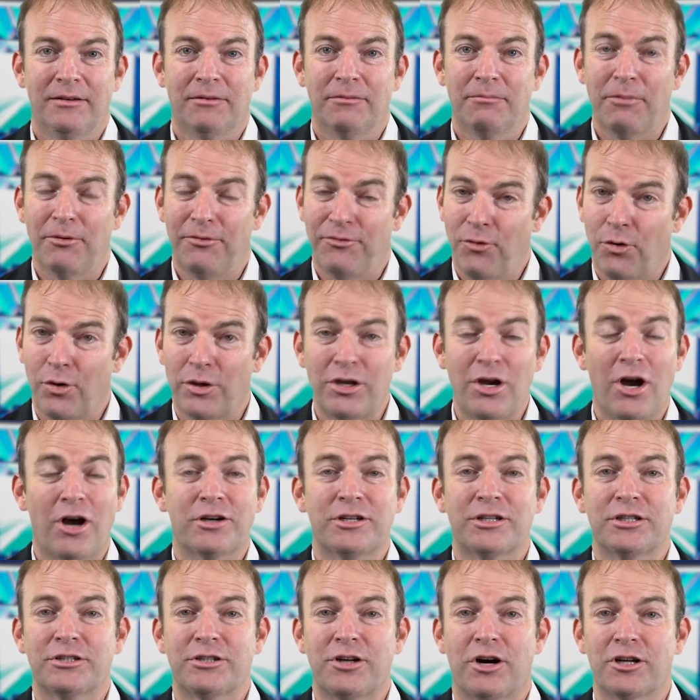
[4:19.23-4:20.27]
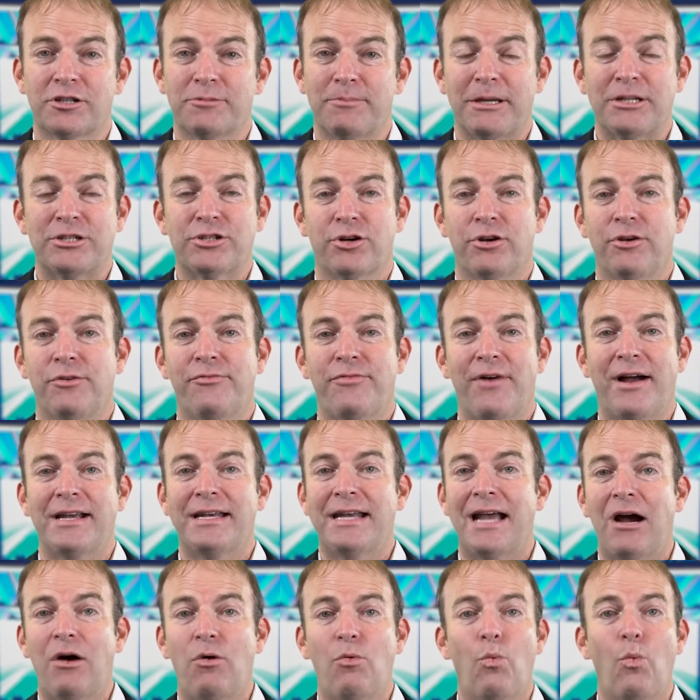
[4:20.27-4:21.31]
Before the auction starts, make sure you find
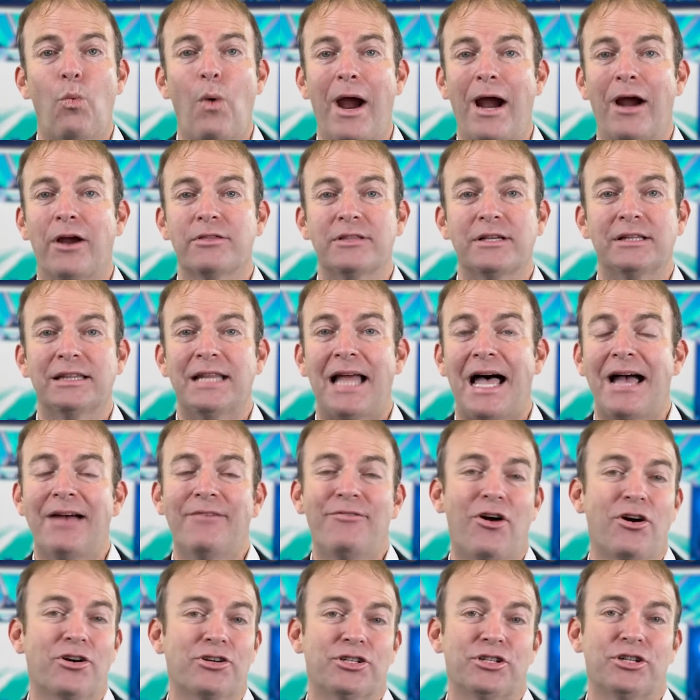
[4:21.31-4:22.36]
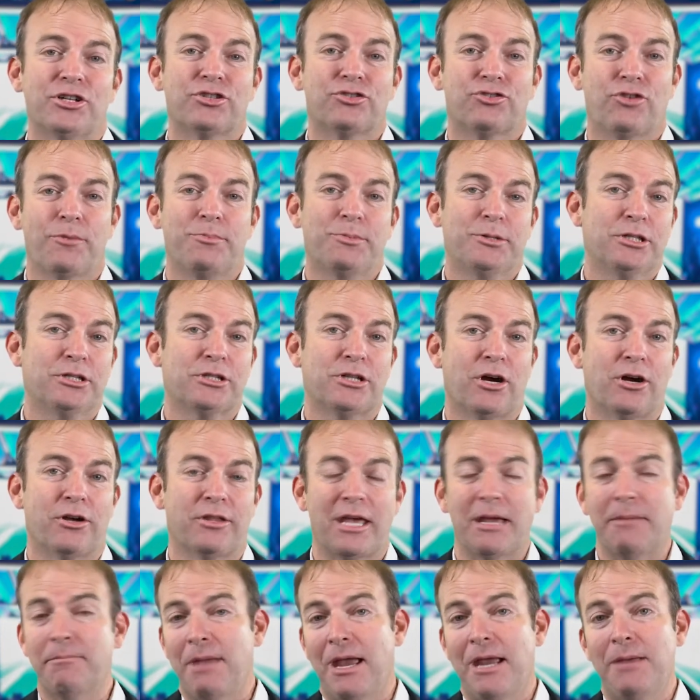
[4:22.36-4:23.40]
out where the live auction descriptions are.
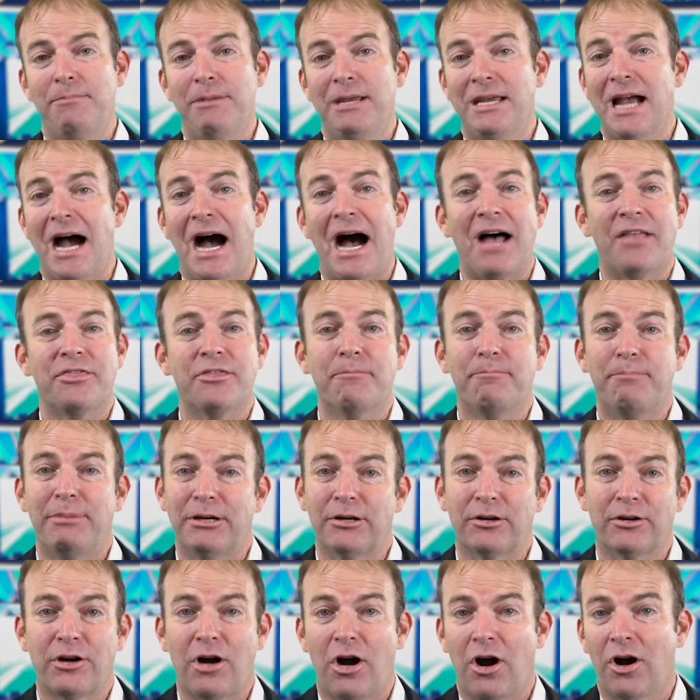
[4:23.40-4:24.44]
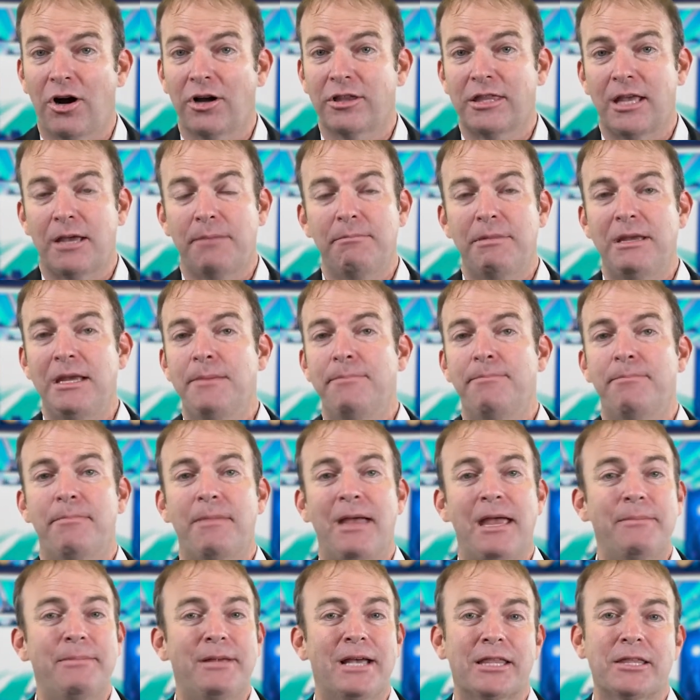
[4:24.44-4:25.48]
They may be on the bidder card, they
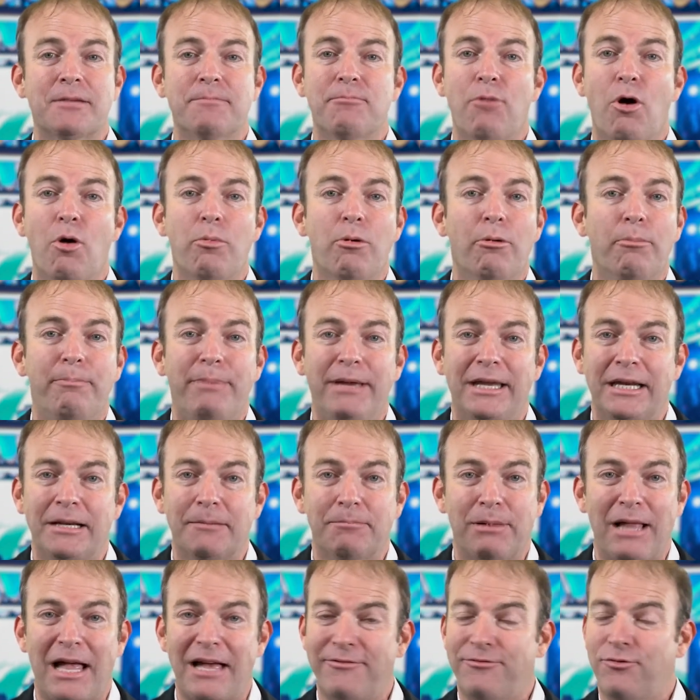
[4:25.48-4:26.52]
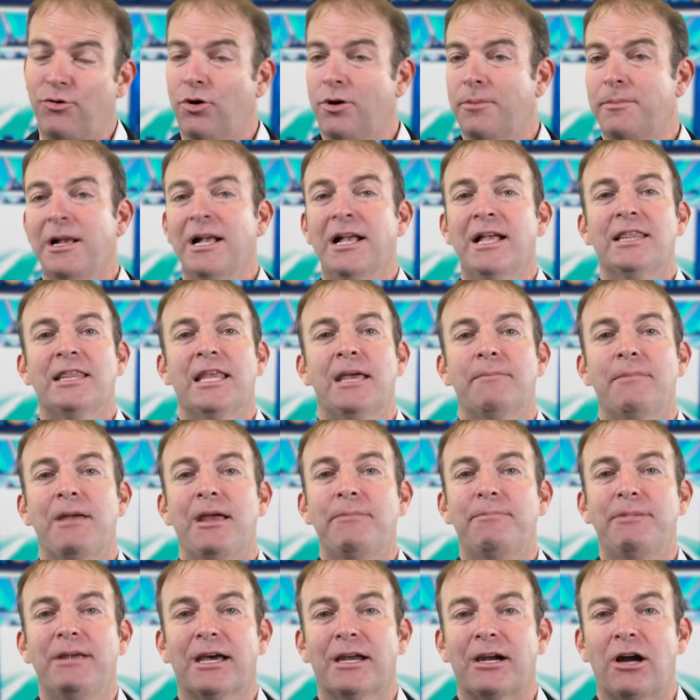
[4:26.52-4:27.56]
may be on the mobile bidding platform, they may
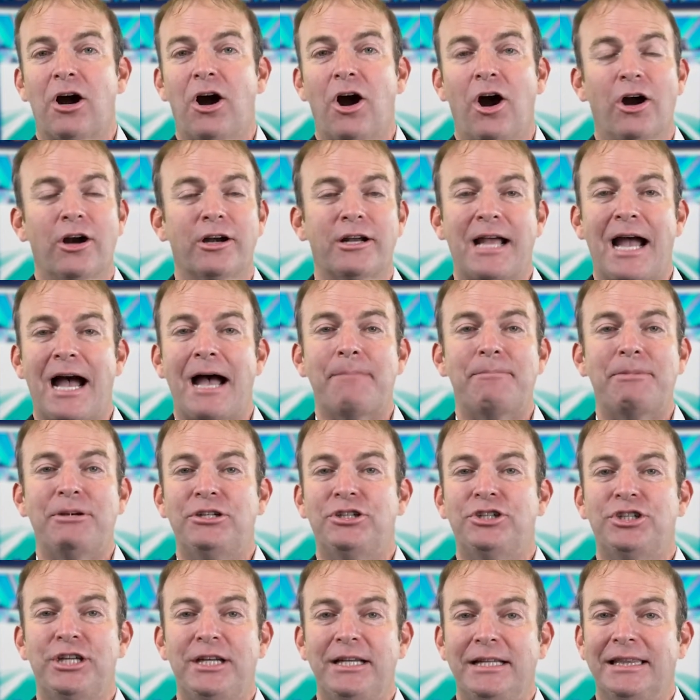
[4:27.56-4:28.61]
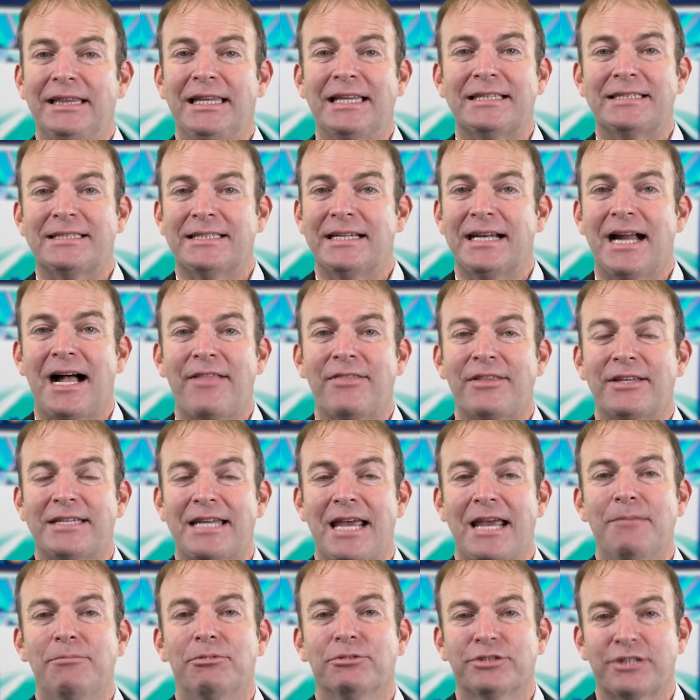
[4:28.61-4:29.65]
be on a hard copy sheet listed on the
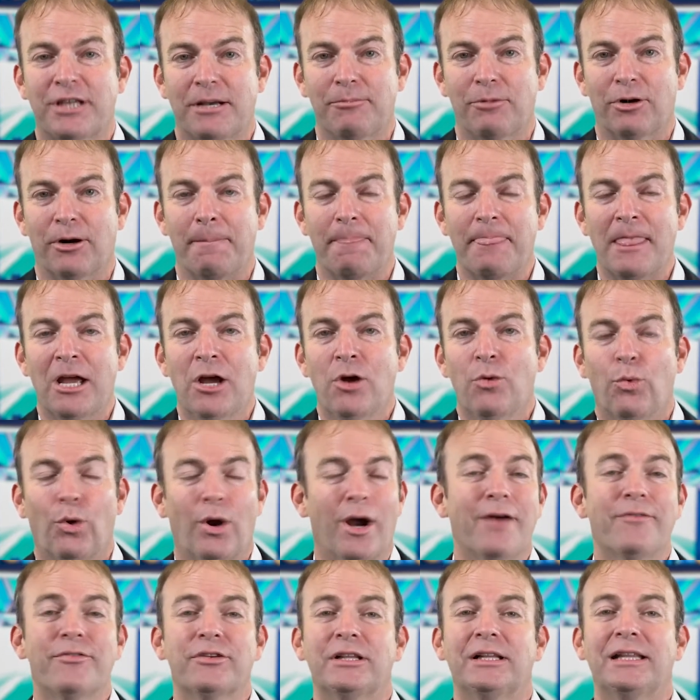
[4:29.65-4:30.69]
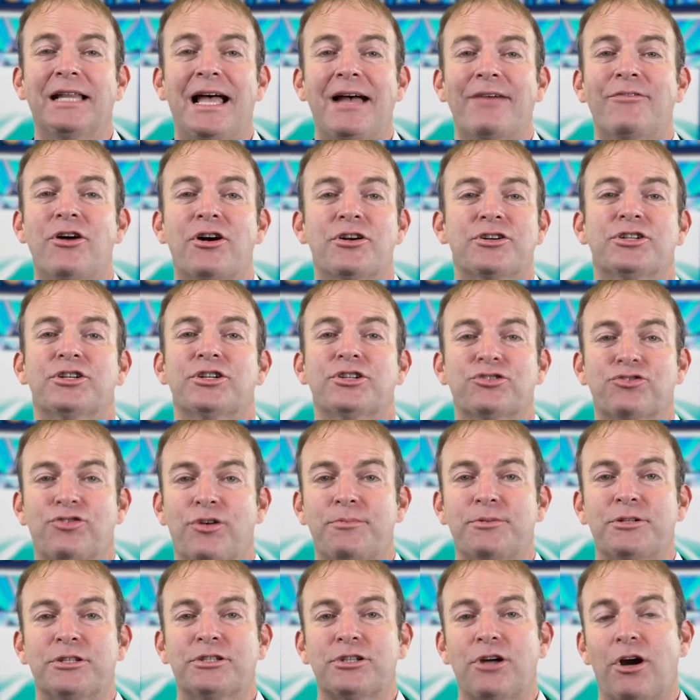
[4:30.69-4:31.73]
table somewhere. Wherever the live auction
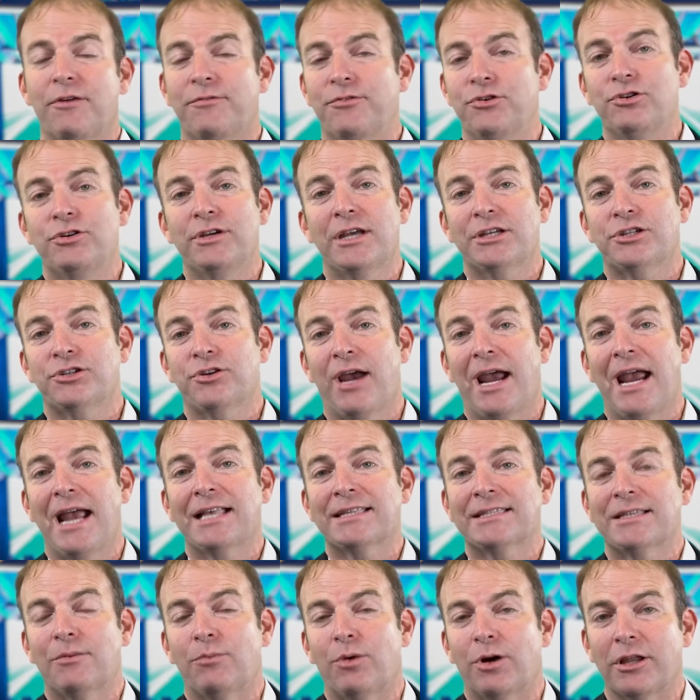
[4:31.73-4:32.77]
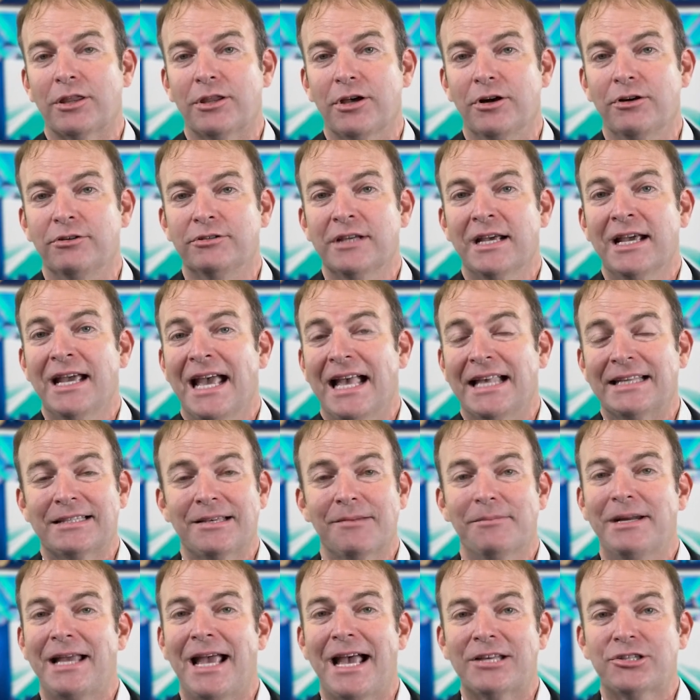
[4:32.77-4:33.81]
descriptions are, if you can get your hands on one of those and
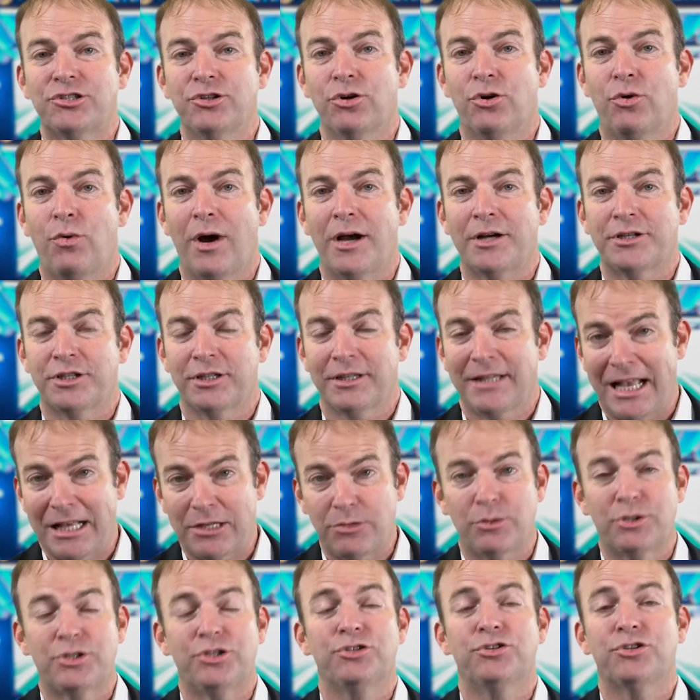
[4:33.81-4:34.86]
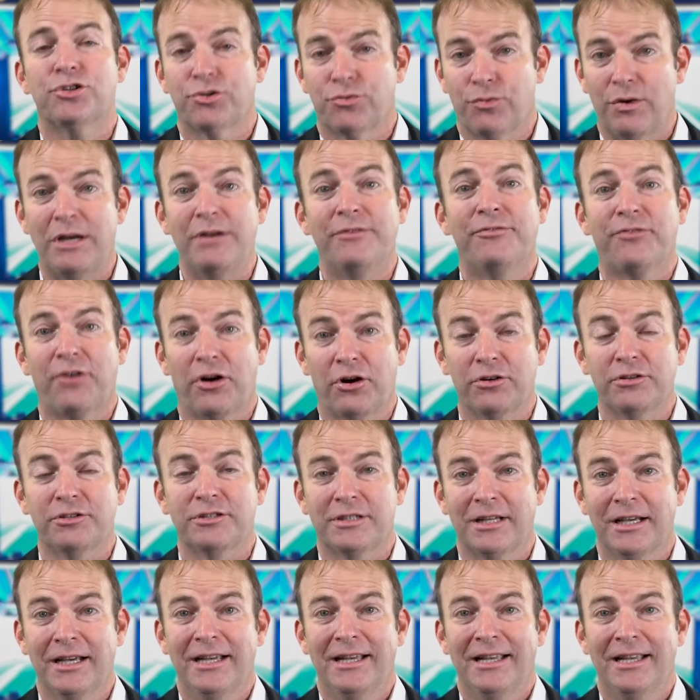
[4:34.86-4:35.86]
somebody asks you a question, that's what you should read first.